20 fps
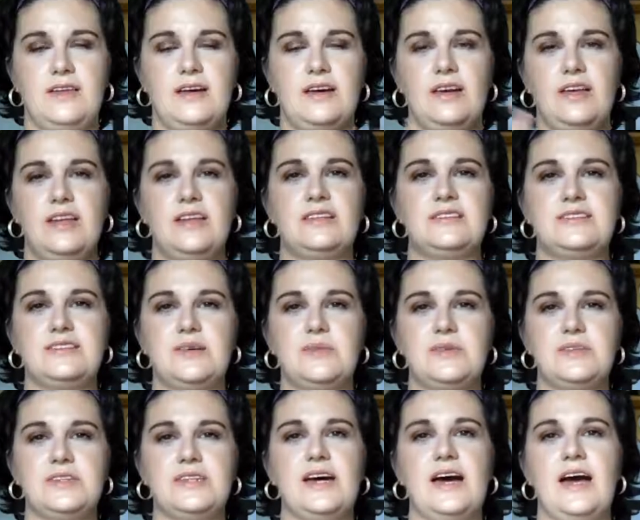Now, in the
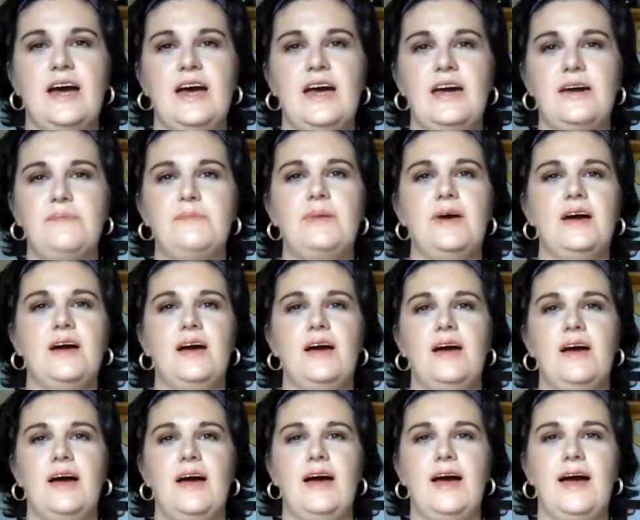summertime,
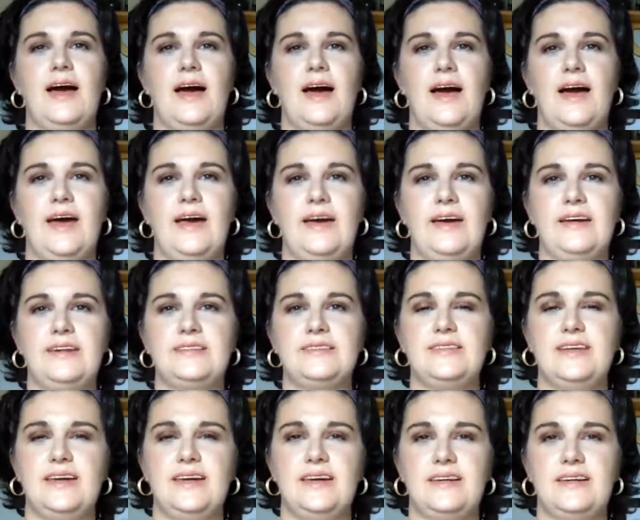I
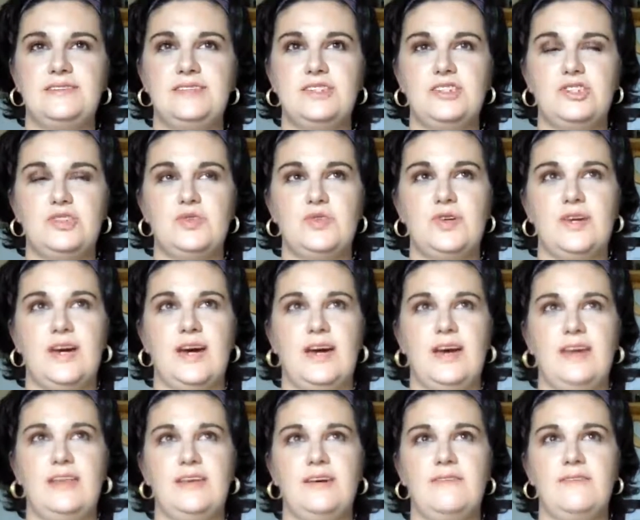tend to
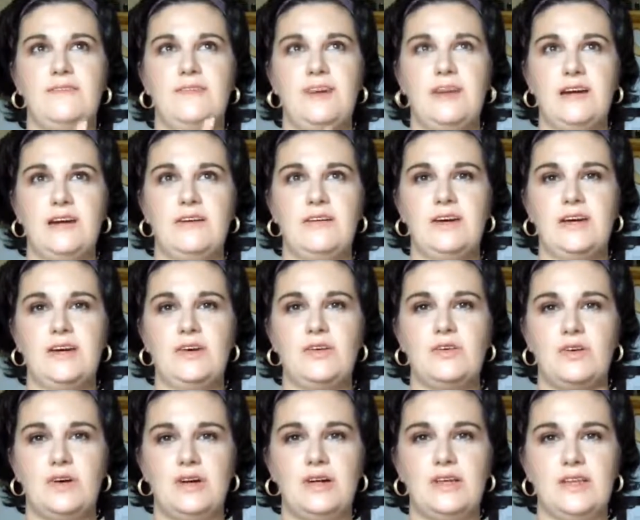get very
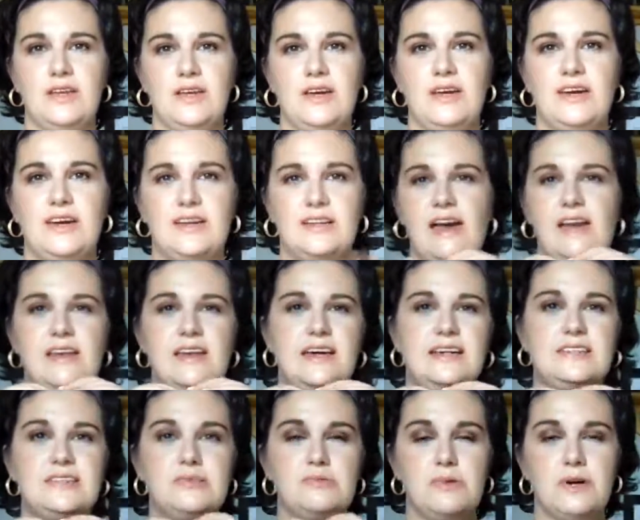oily and
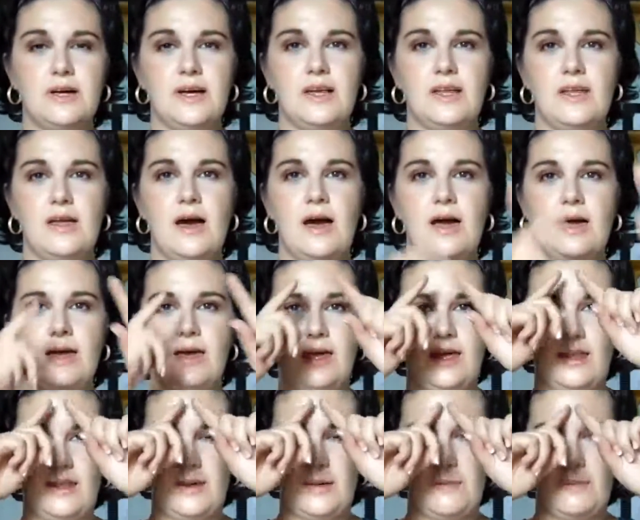I sweat a lot
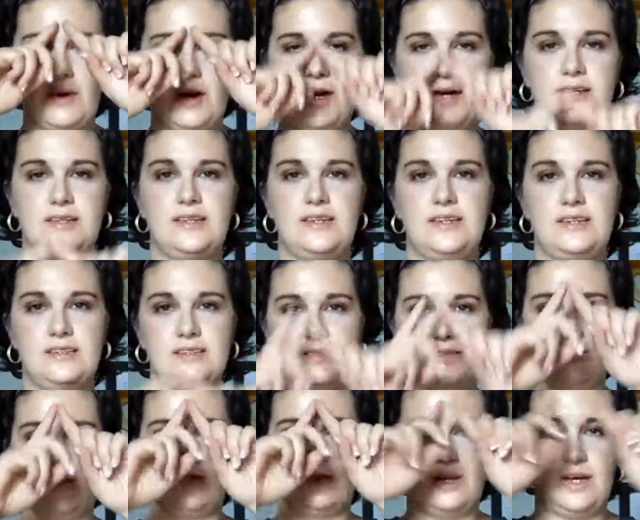in my
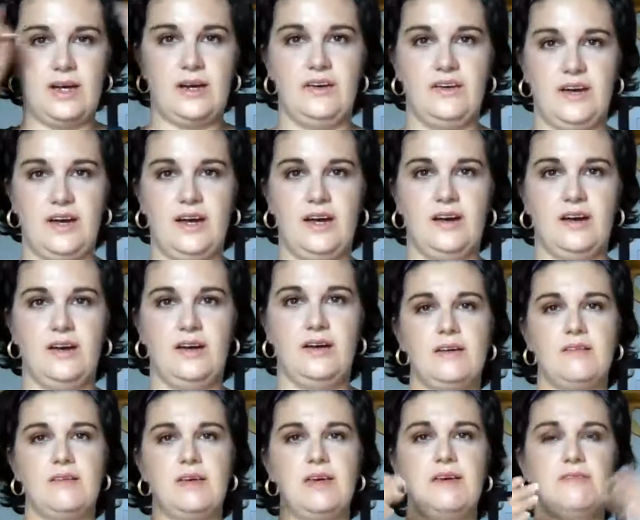T-zone area,
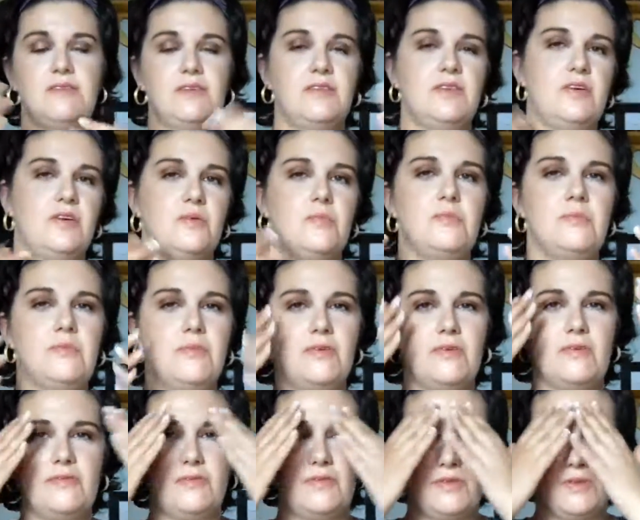even though
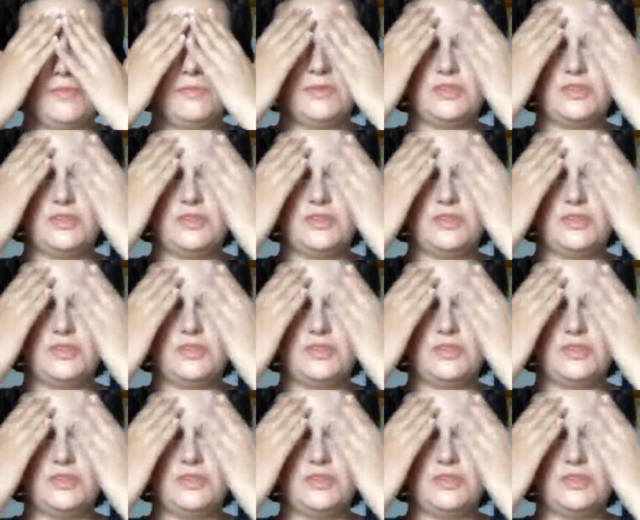for the